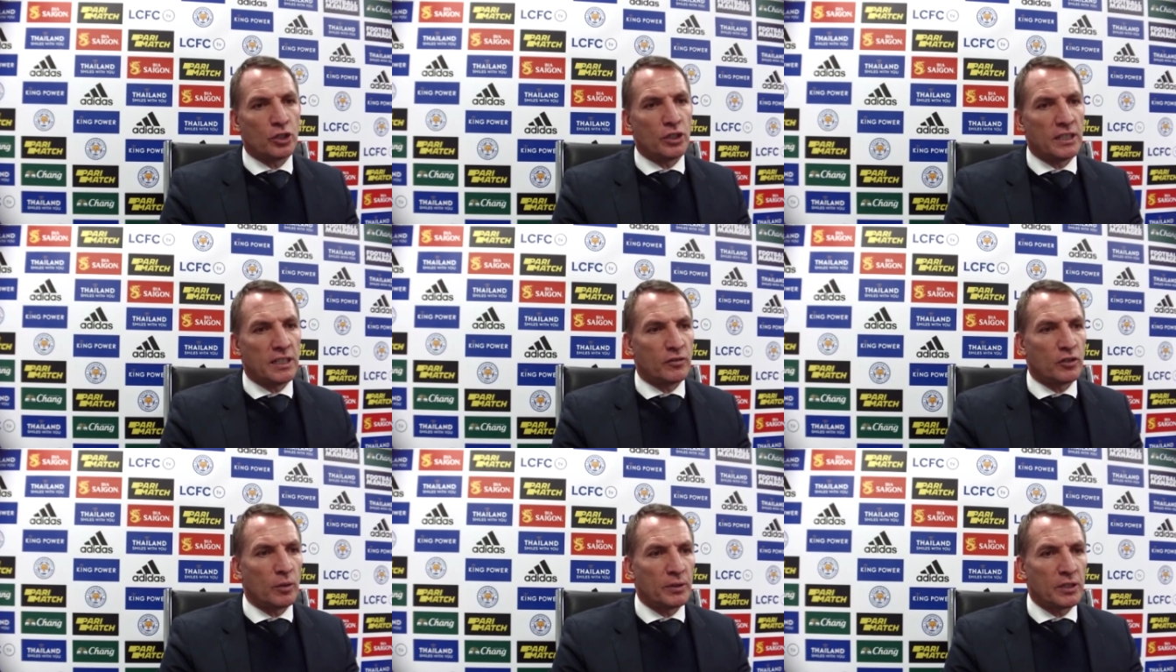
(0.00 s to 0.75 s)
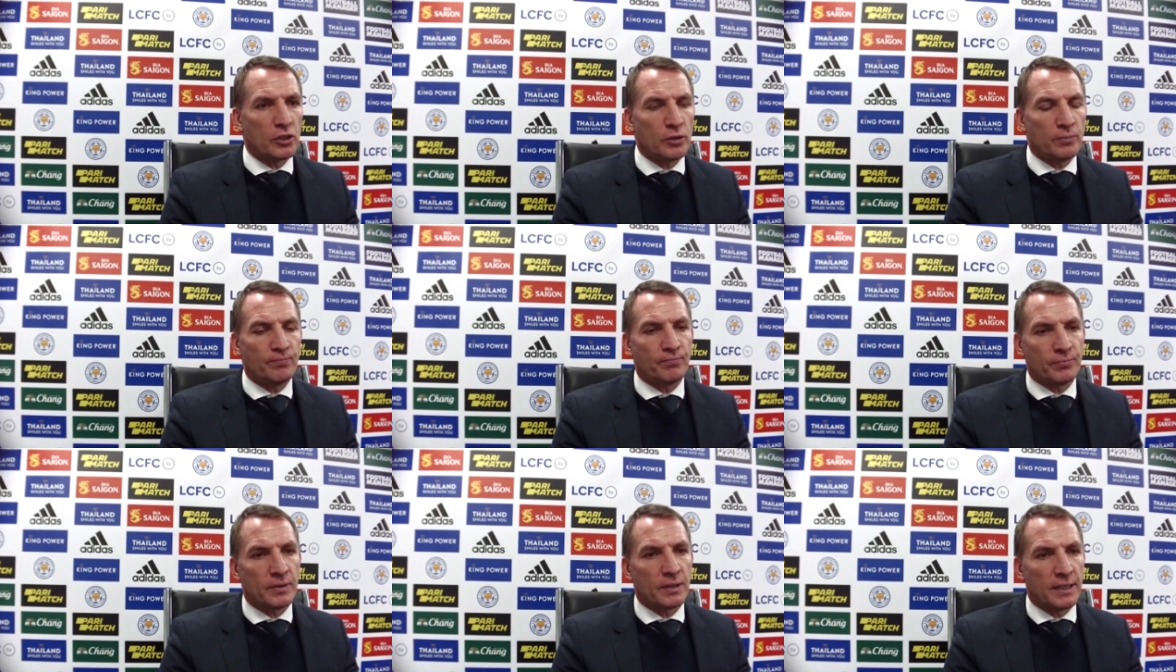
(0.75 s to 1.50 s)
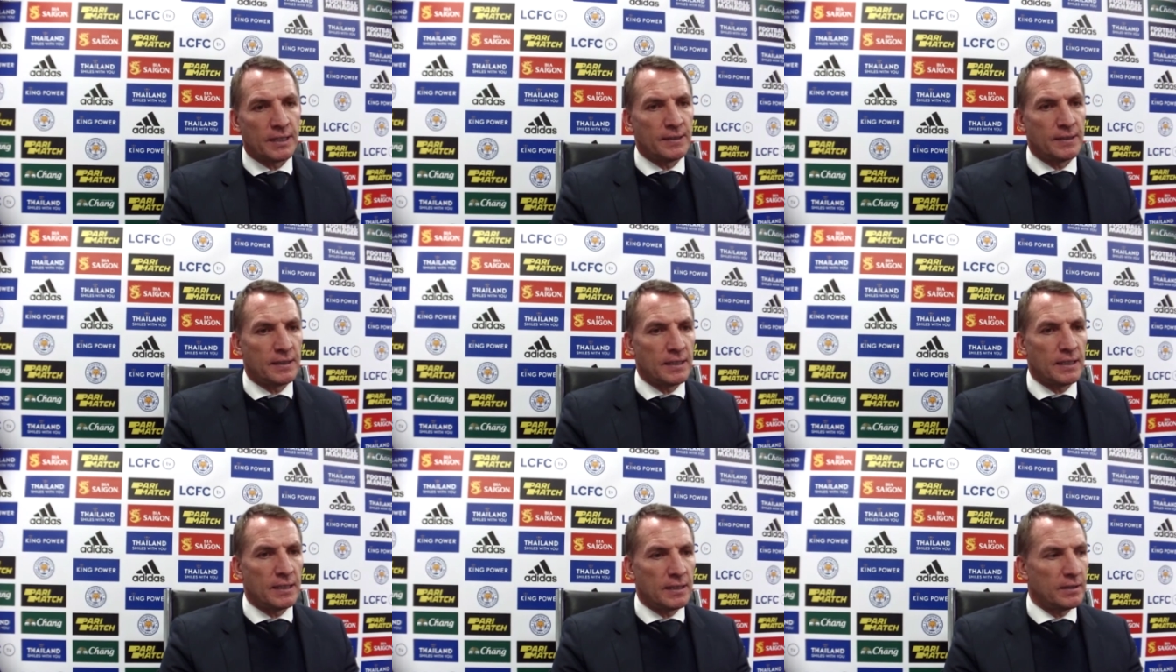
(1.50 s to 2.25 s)
You need to have competition, and
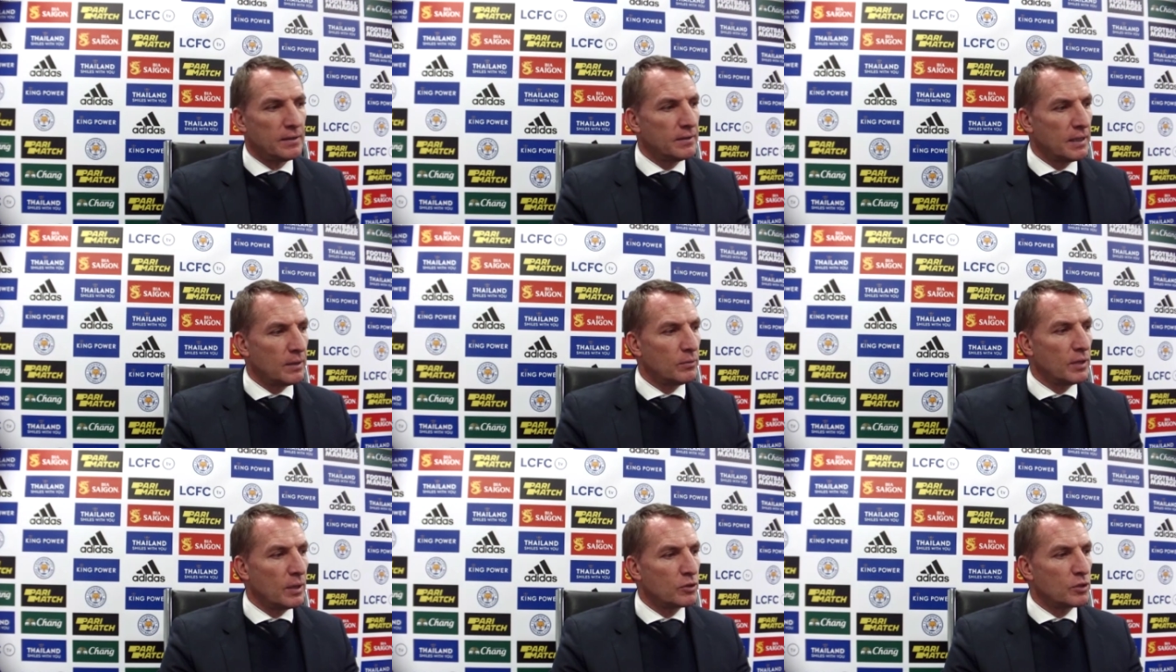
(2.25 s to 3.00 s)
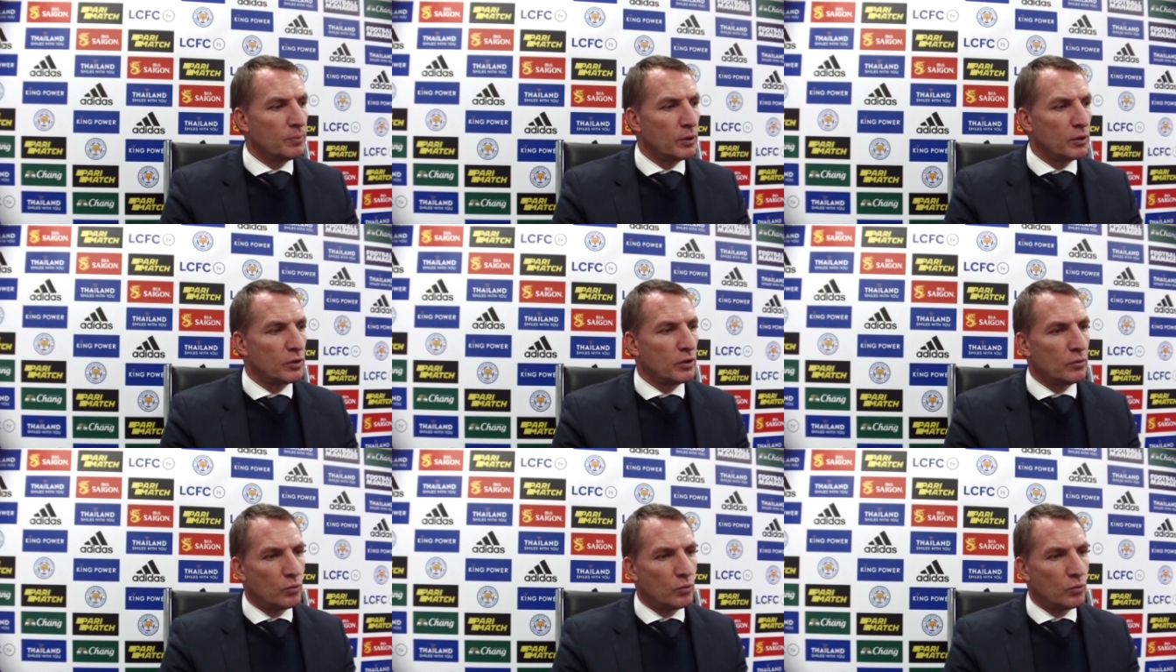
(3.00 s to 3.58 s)
uh, that that was important.